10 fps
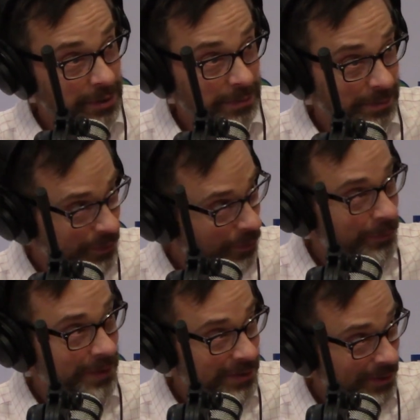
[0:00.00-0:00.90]
We
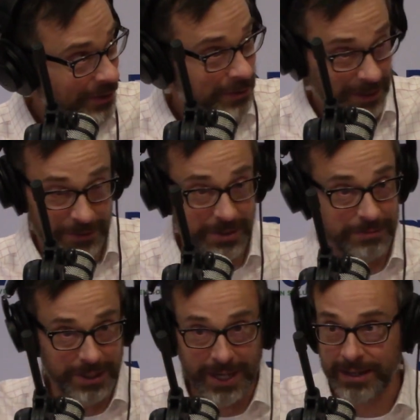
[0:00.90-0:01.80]
normally, like
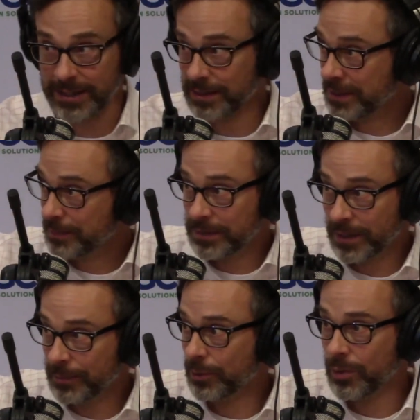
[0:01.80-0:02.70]
Suffolk County, the
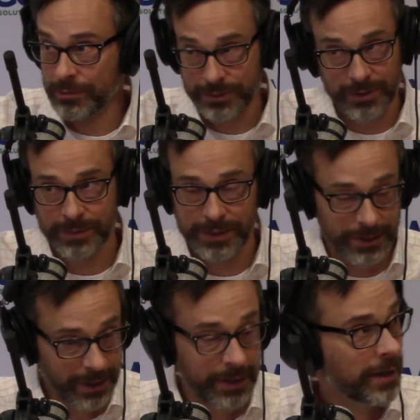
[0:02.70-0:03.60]
DPW, or whoever's going to be